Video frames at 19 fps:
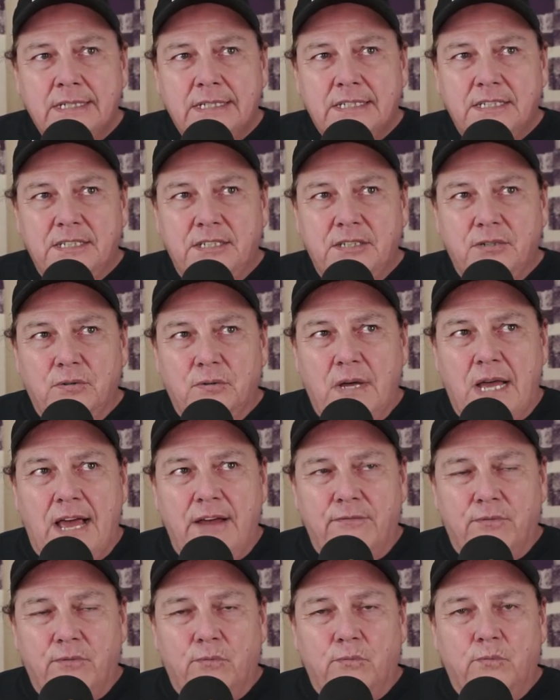you know,
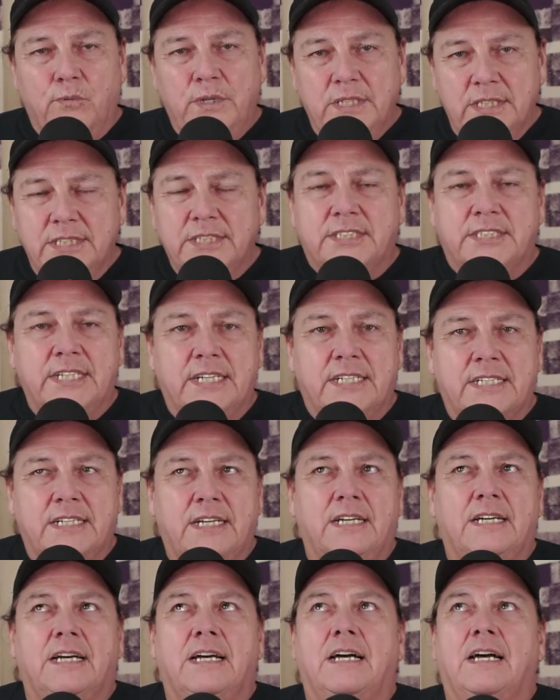have realistic
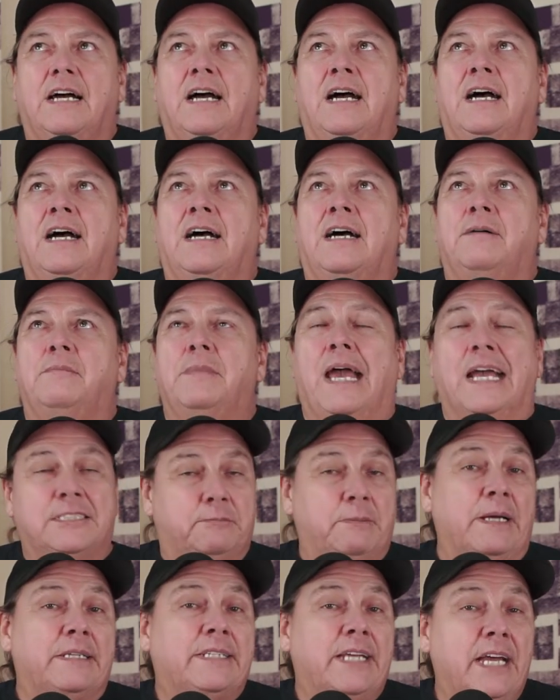
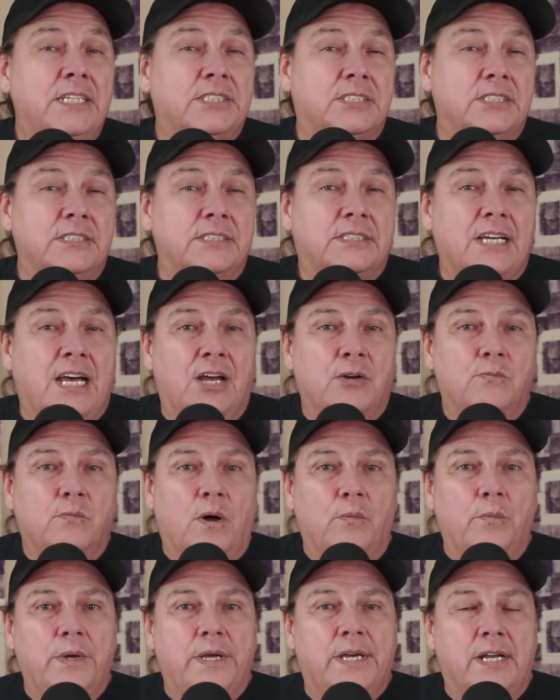expectations on
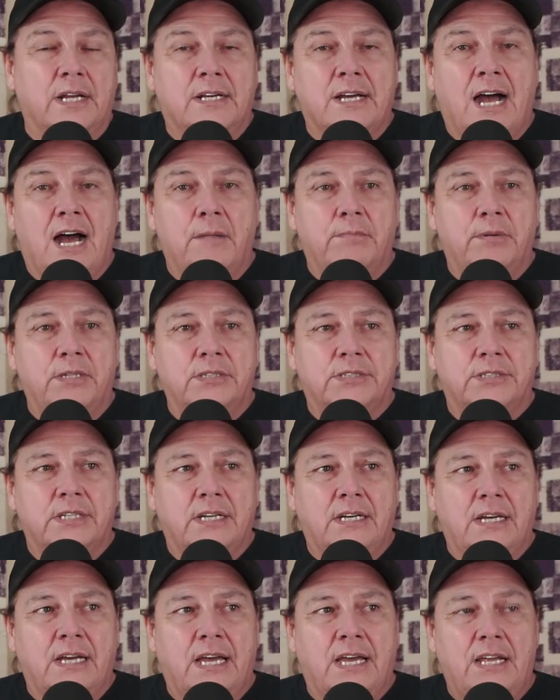what we can accomplish,
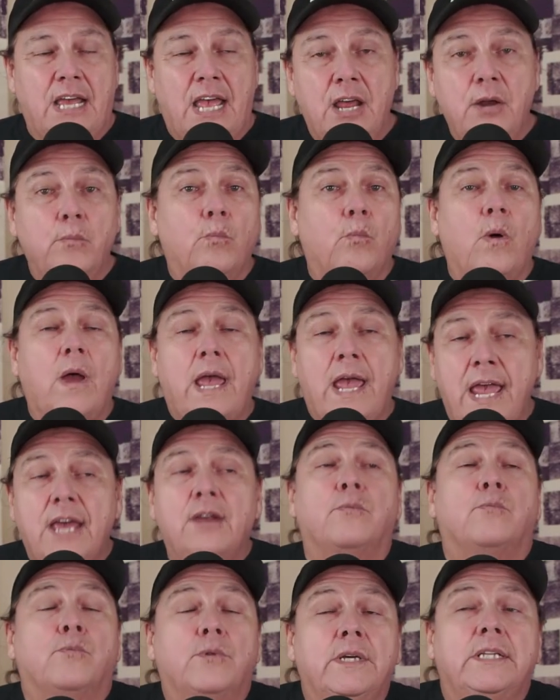and
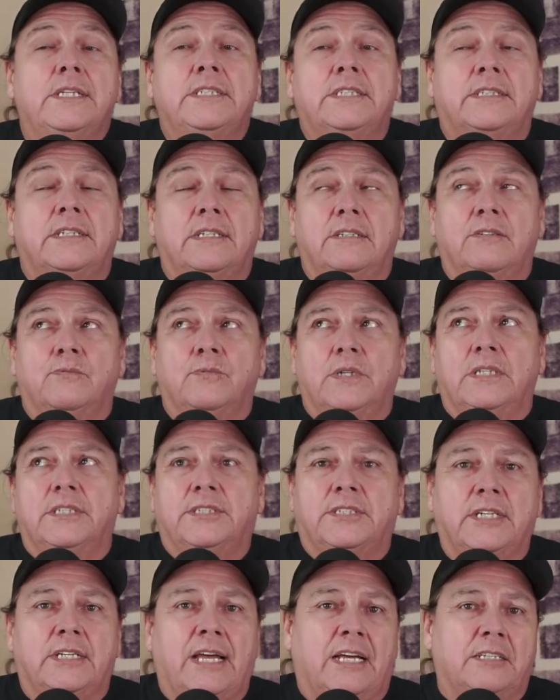
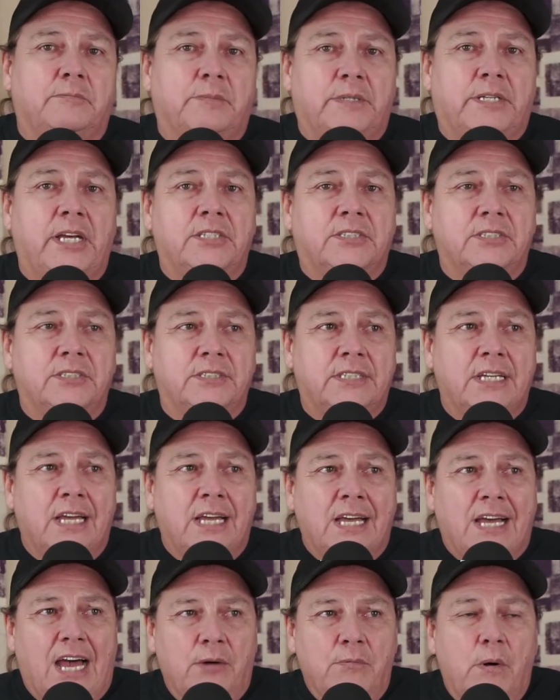realistic expectations
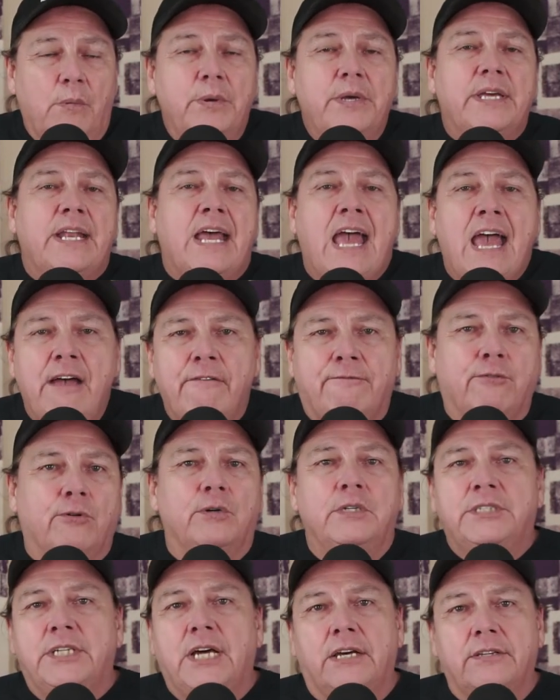on what we can have for
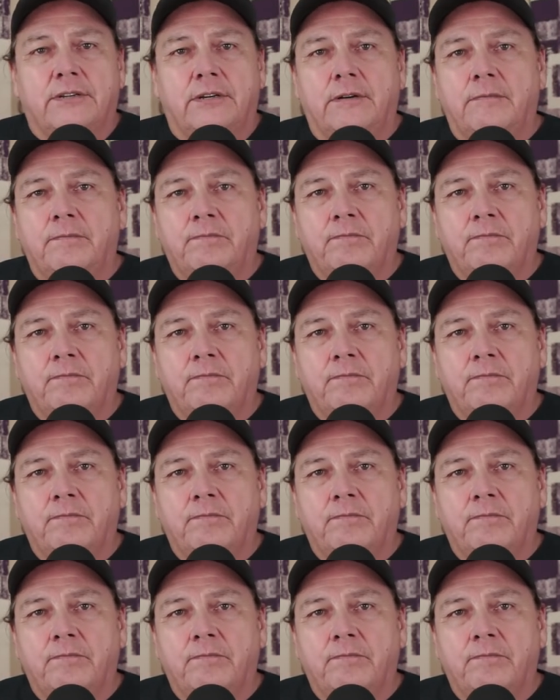each other.